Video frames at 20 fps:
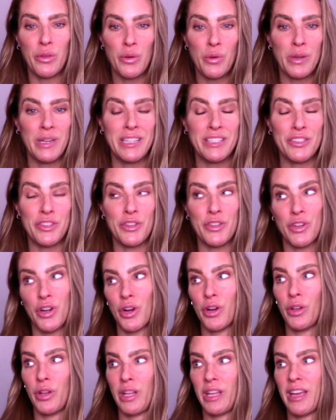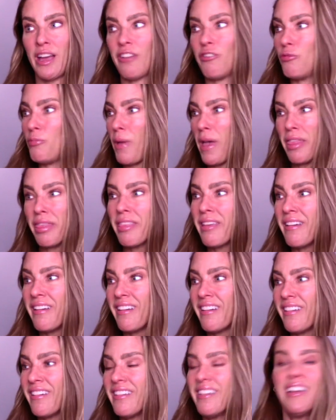through and it's gnarly. I've been
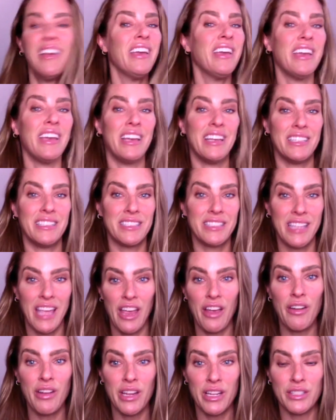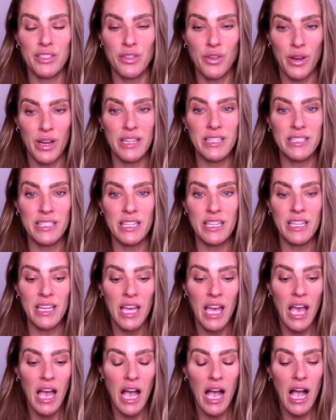there. It's scary. It's crazy.